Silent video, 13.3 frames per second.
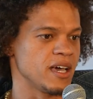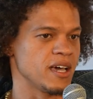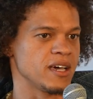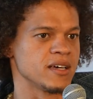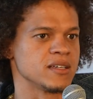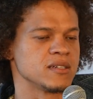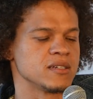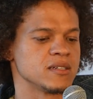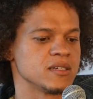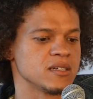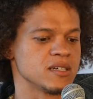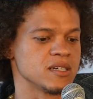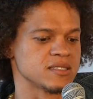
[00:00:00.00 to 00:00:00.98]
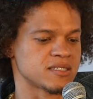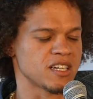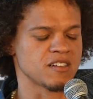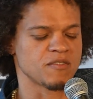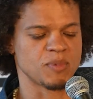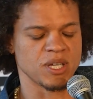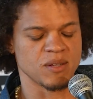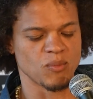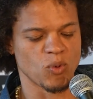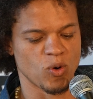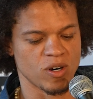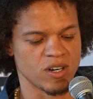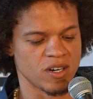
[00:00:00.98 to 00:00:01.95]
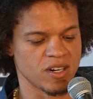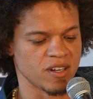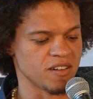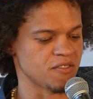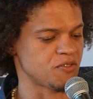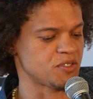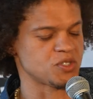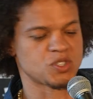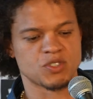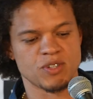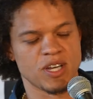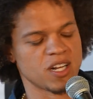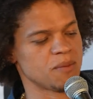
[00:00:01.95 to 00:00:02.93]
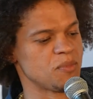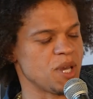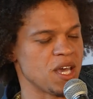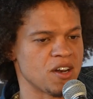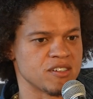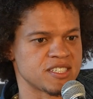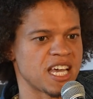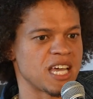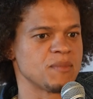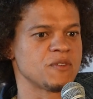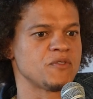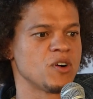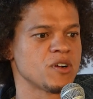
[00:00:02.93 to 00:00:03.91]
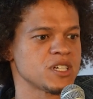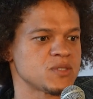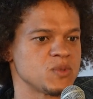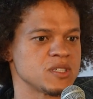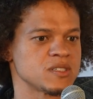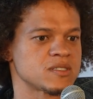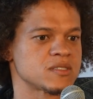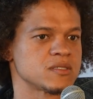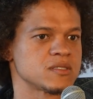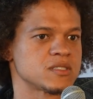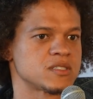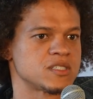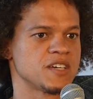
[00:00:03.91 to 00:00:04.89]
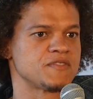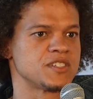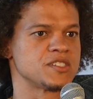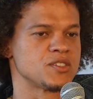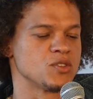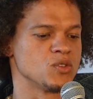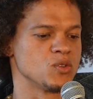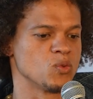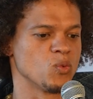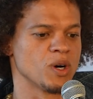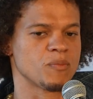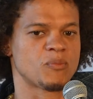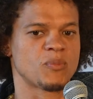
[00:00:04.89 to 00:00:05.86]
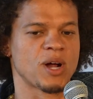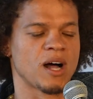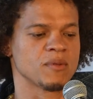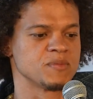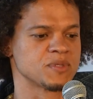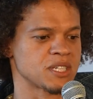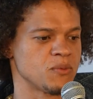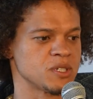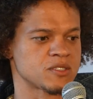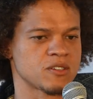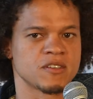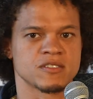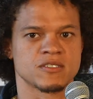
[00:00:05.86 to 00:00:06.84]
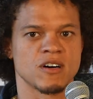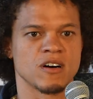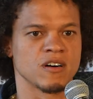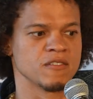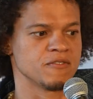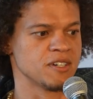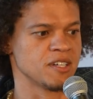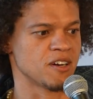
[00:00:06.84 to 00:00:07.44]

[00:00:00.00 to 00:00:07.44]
And instead of being more uh, straight up entertainment focused, we shifted to what problems can we start to solve